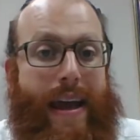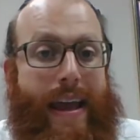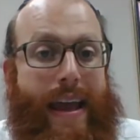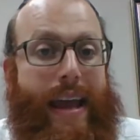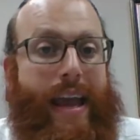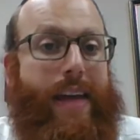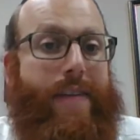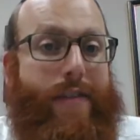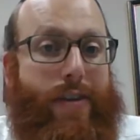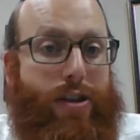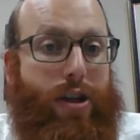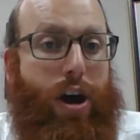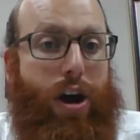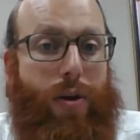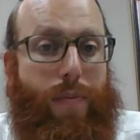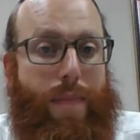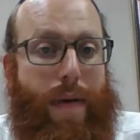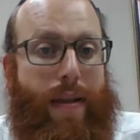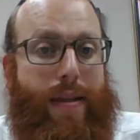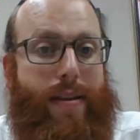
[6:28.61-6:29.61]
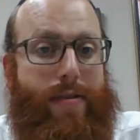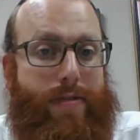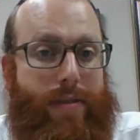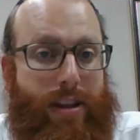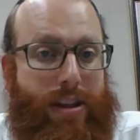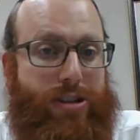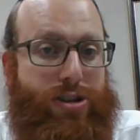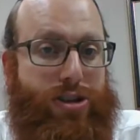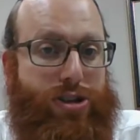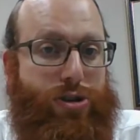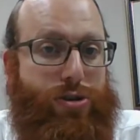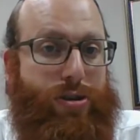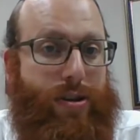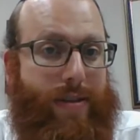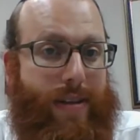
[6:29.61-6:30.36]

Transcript: even though many religious Jews are